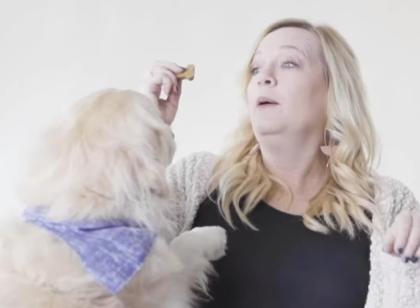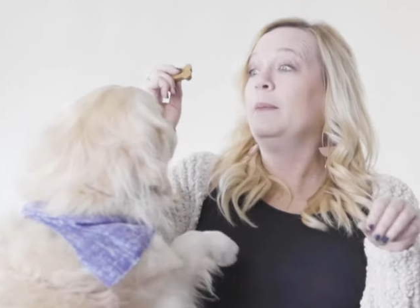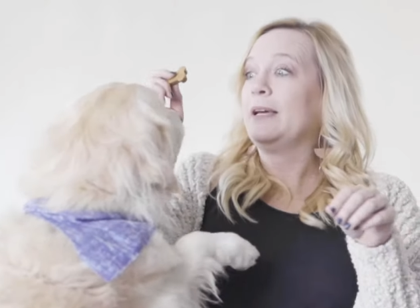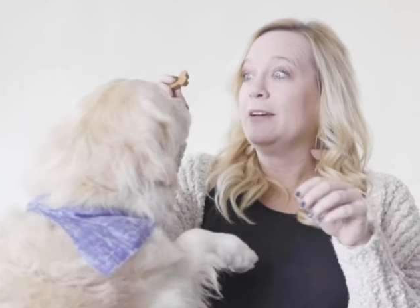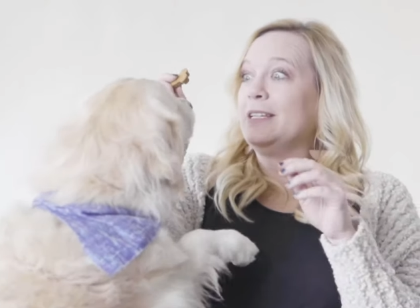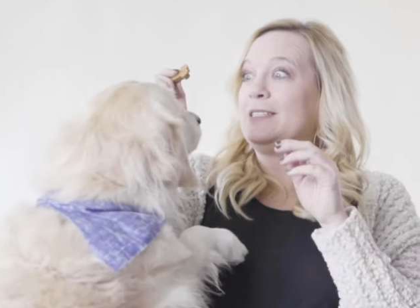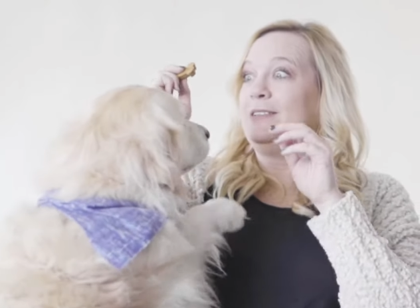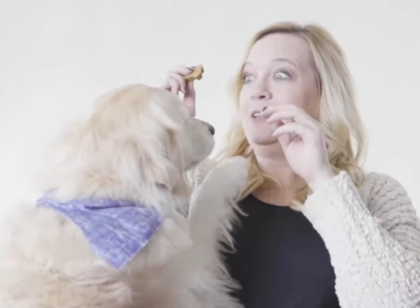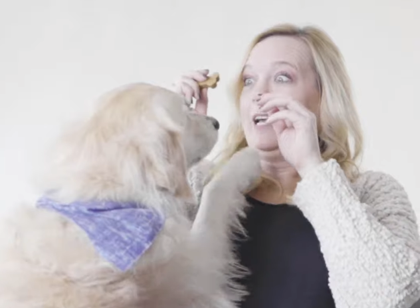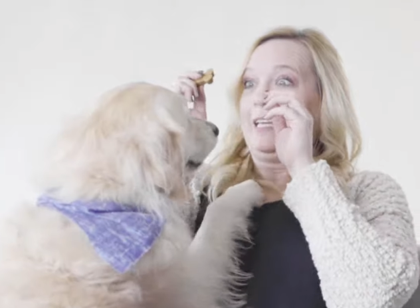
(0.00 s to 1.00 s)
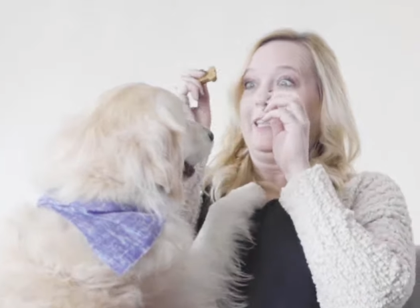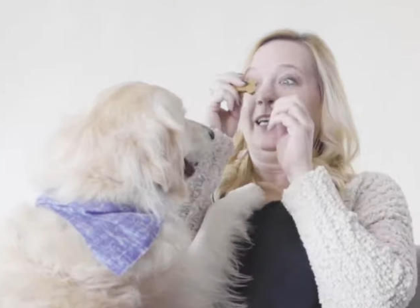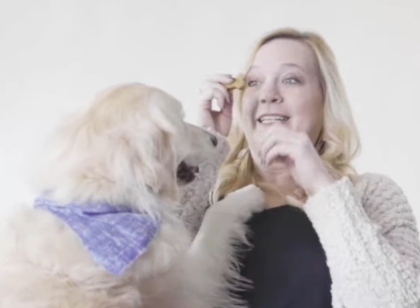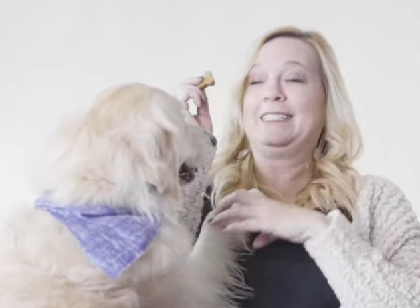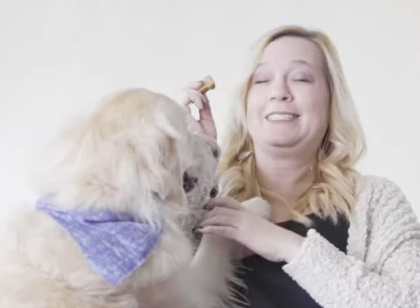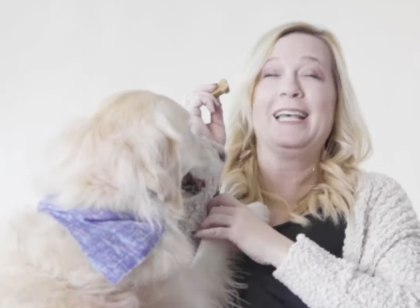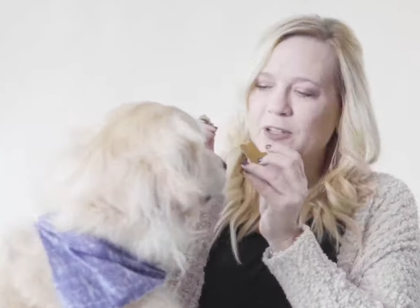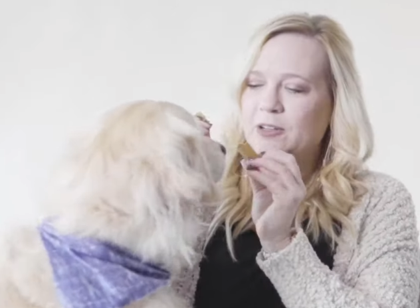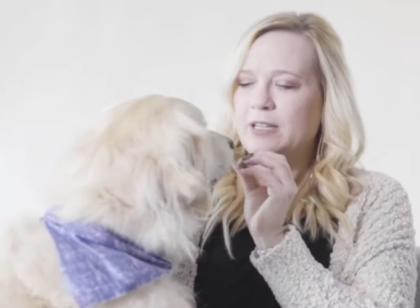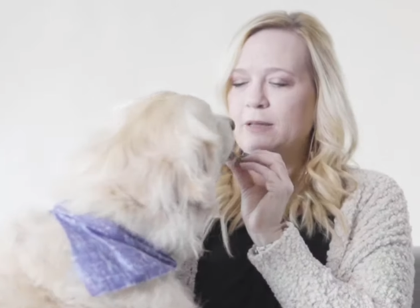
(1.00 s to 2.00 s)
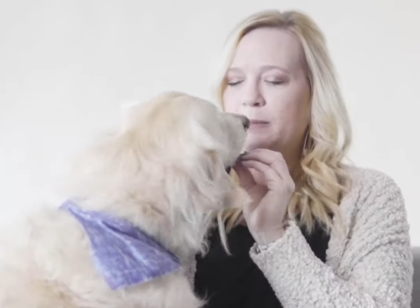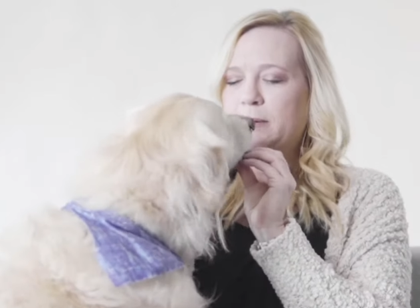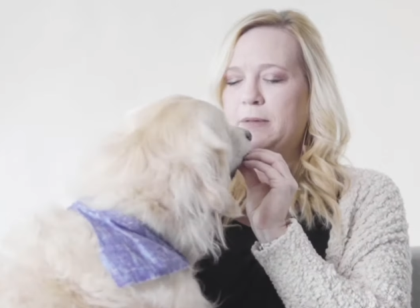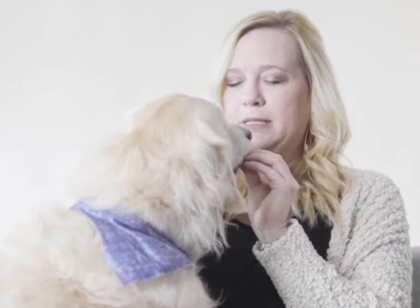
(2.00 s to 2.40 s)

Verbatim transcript: Oh my goodness, you like this. You get the big